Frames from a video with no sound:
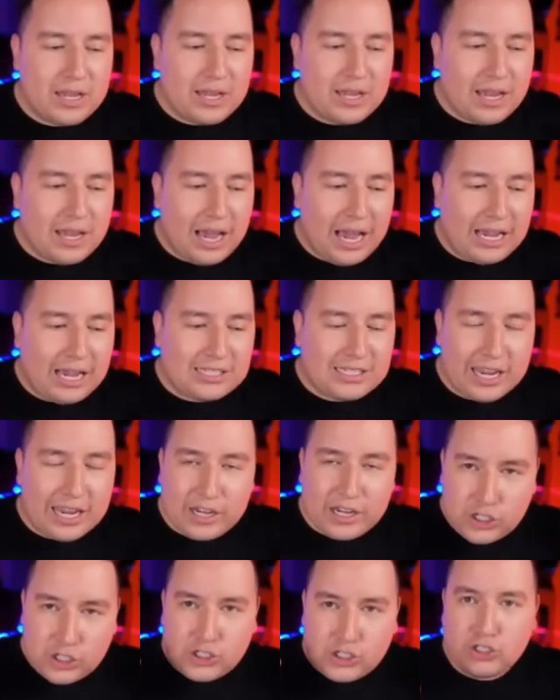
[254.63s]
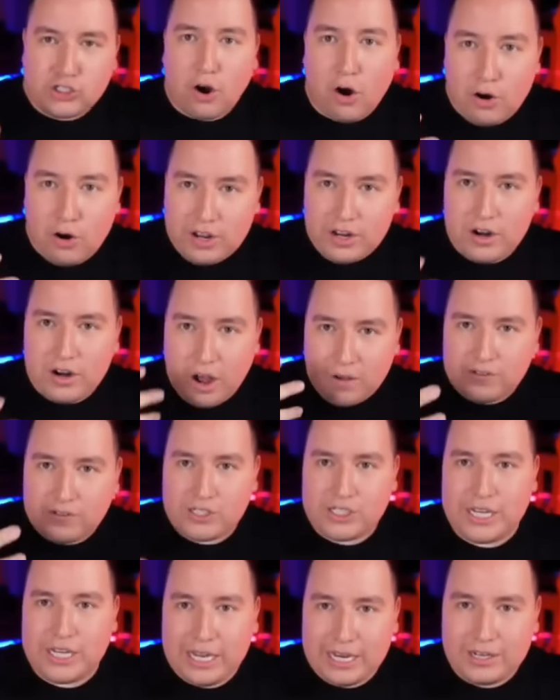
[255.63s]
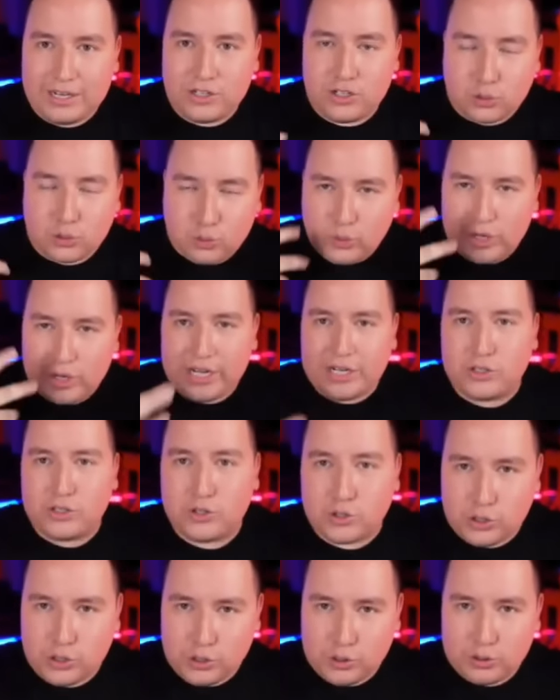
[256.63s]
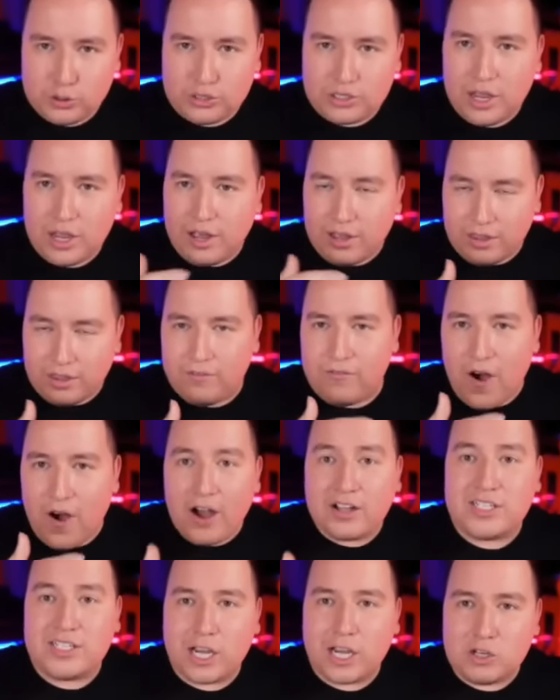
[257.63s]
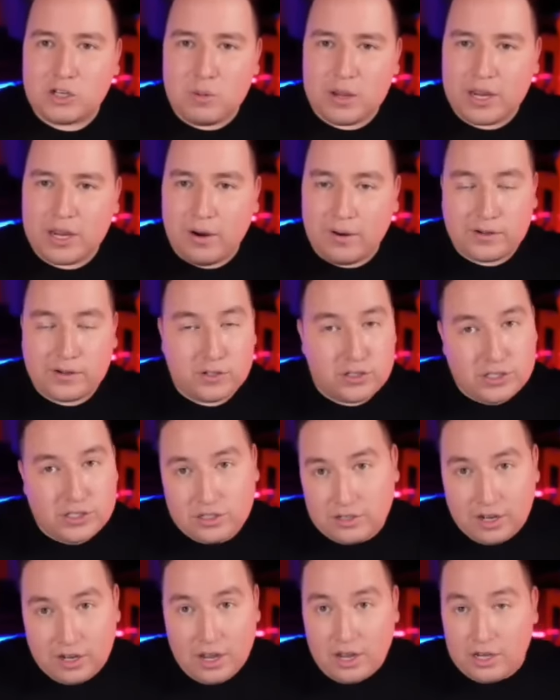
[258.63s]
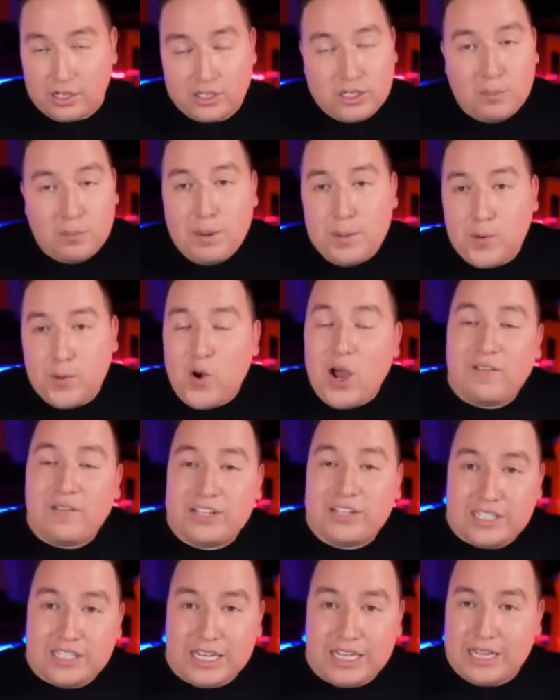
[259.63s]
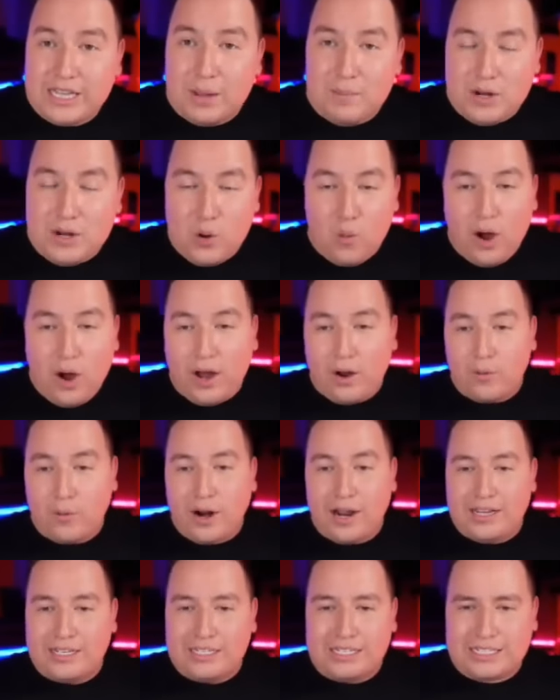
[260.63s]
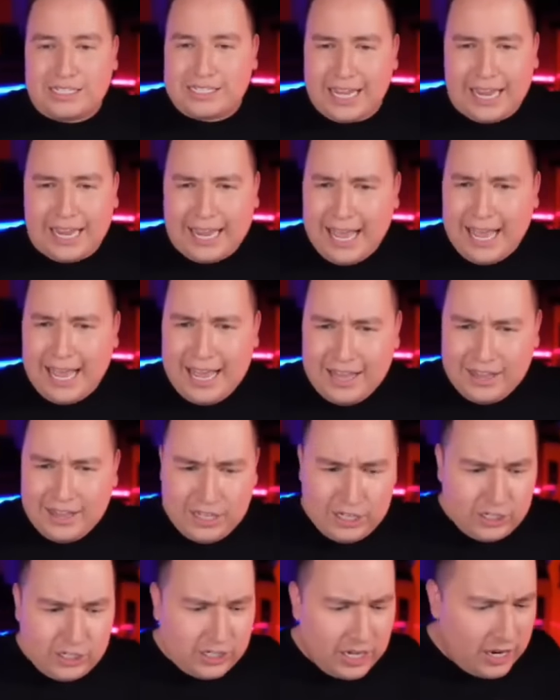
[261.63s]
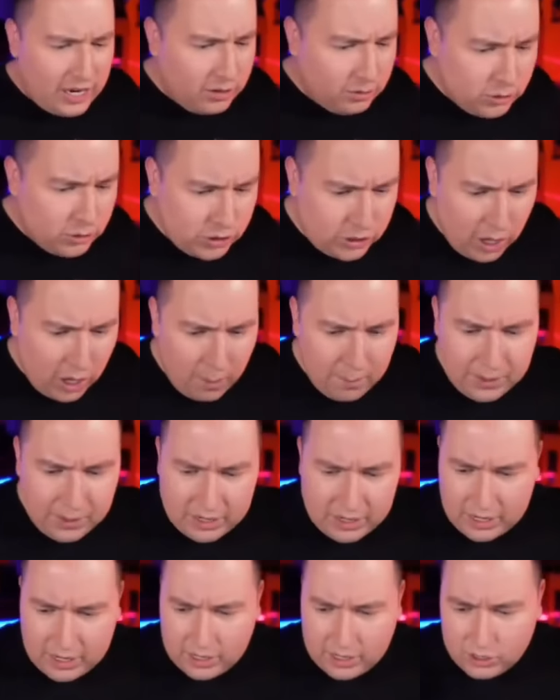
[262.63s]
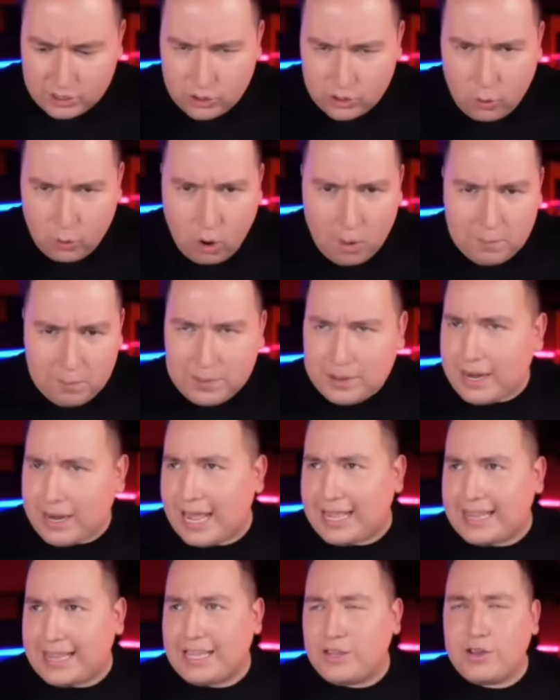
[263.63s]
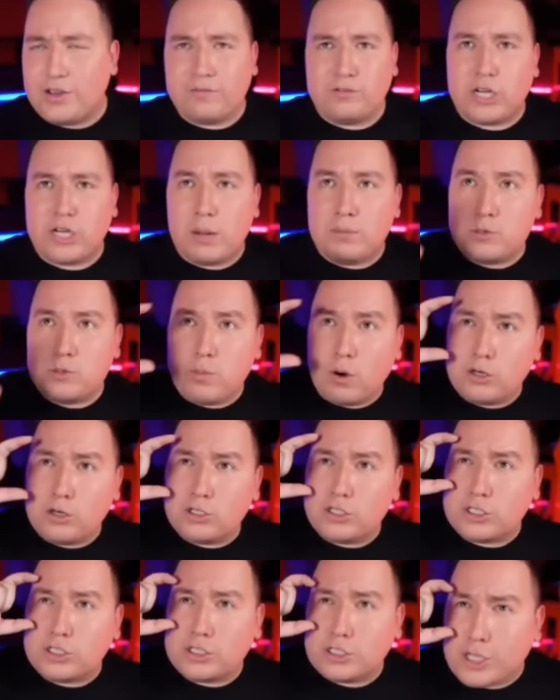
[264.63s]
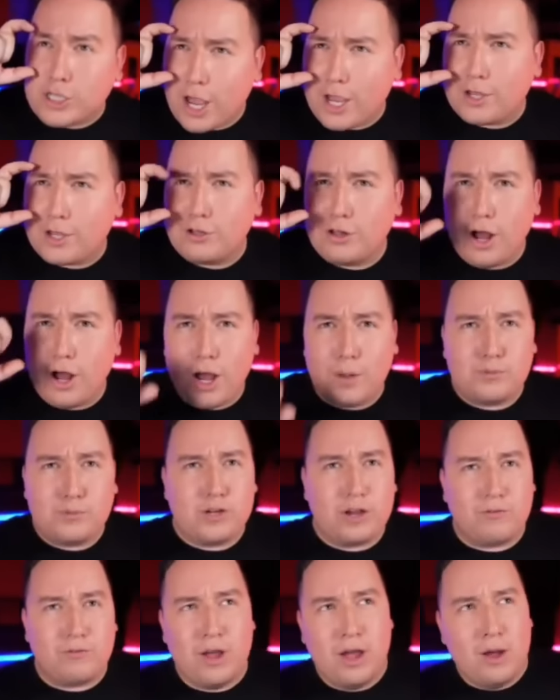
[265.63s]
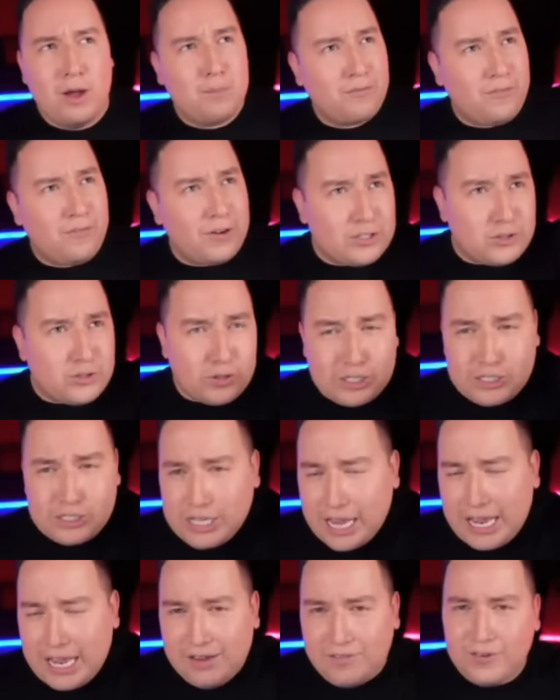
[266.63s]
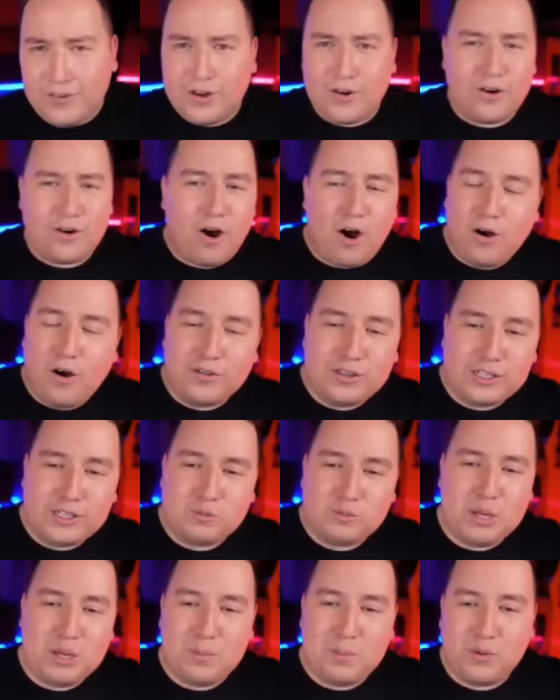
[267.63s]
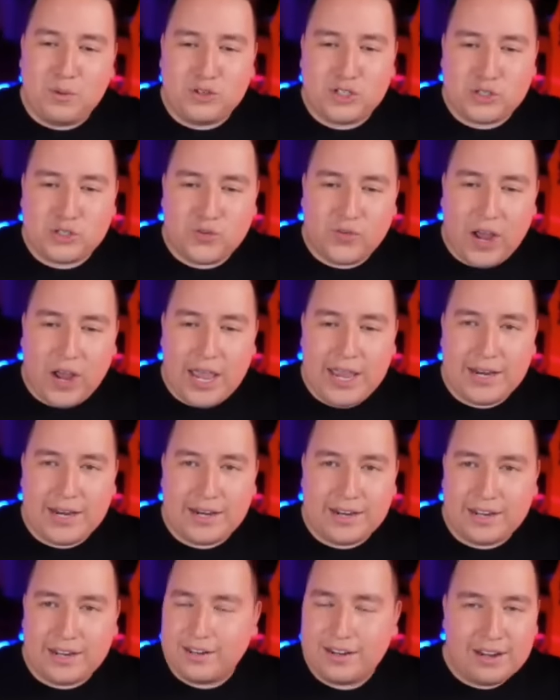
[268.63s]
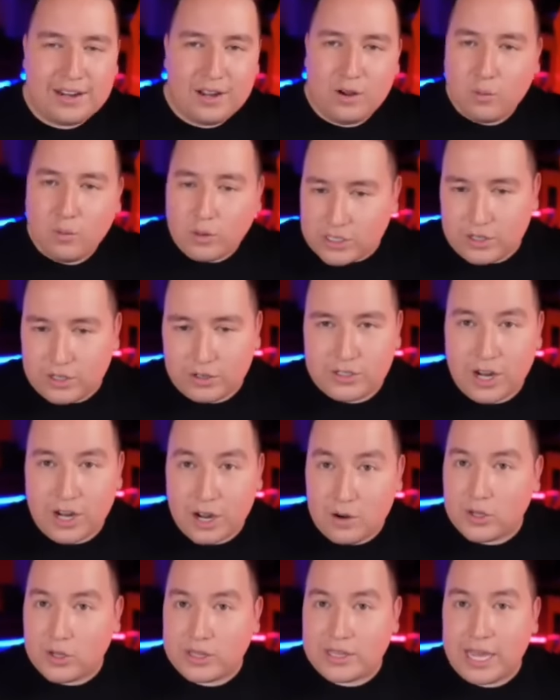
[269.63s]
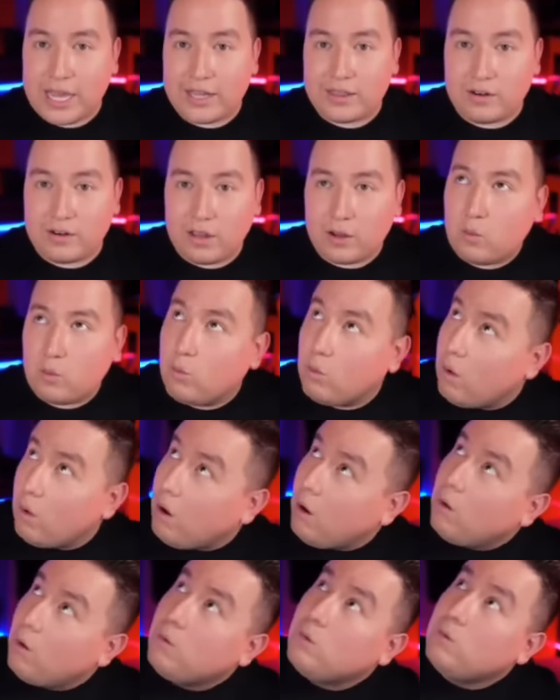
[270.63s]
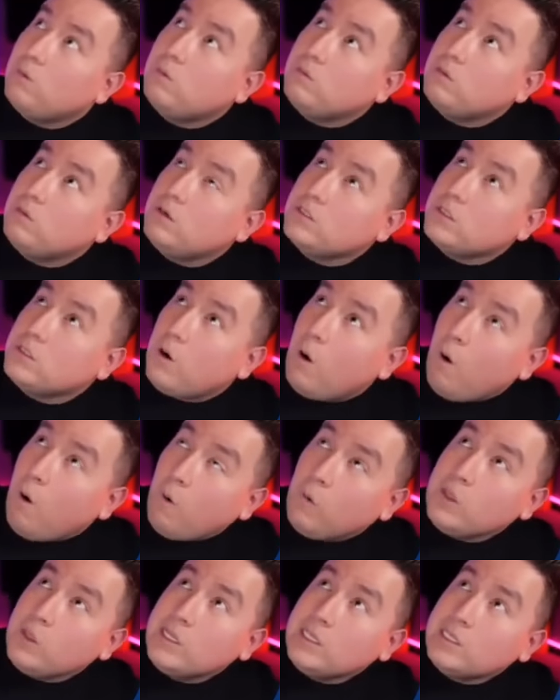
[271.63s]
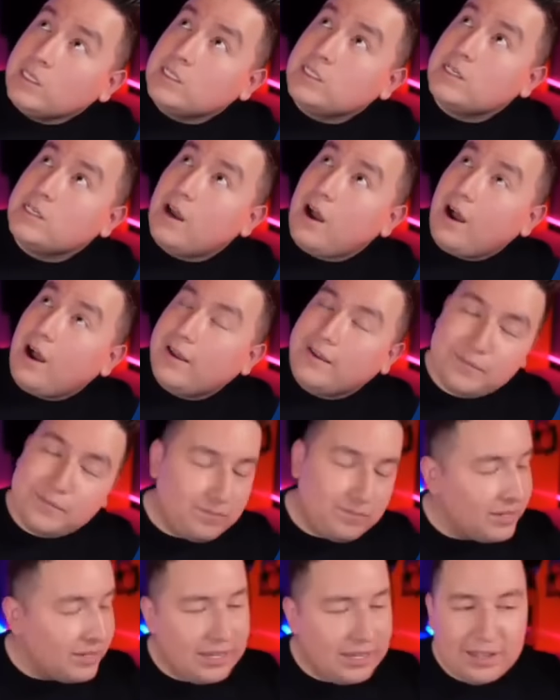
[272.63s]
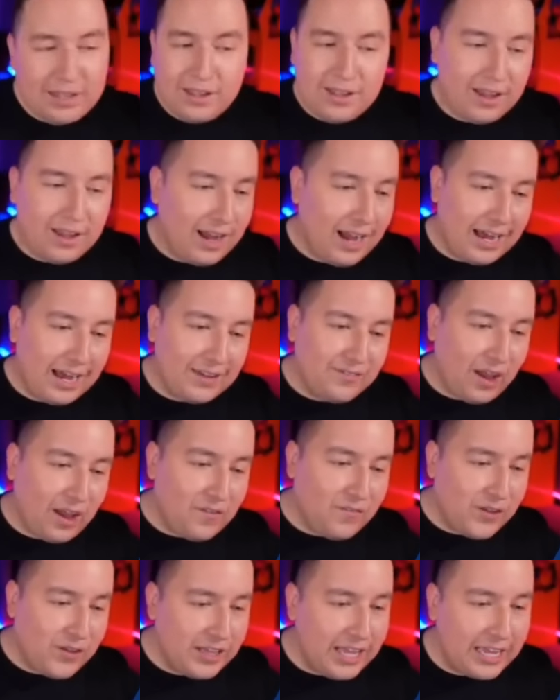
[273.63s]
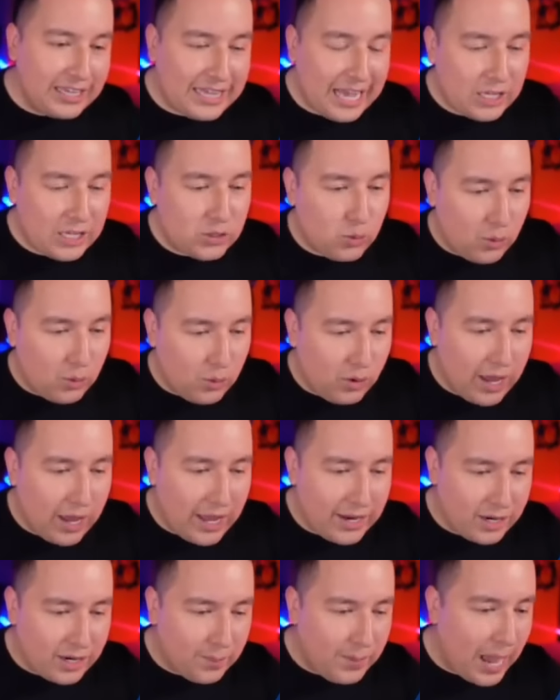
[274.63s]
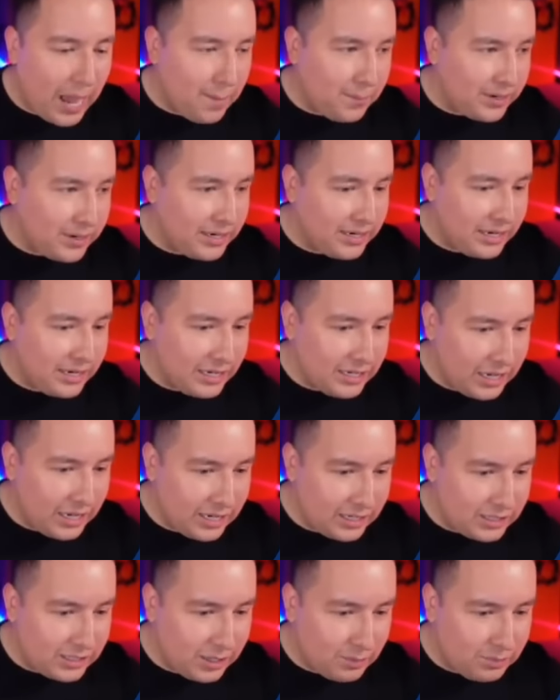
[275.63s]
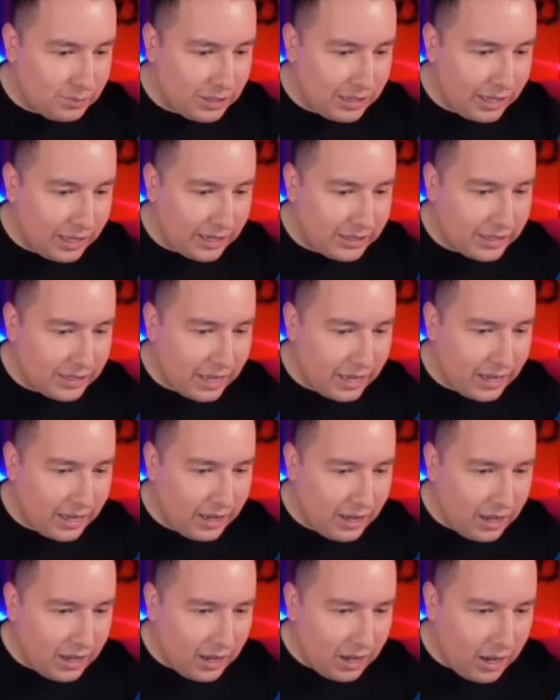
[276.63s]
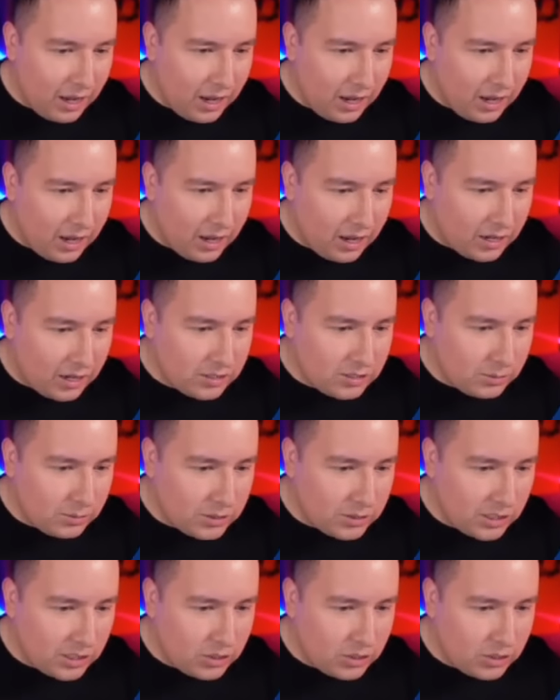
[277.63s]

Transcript: as like a starting off scene to reintroduce the Fox X-Men characters to some people who haven't seen them in a while, right? It's just like these Sentinels stomping in, clumping, and then you have James Marsden, Cyclops, you have Professor Xavier, all these people just fighting. And once they're done with that, they're like, whoa, there's a hole in the sky. I feel like that's what will end up happening. It's something like that. Someone said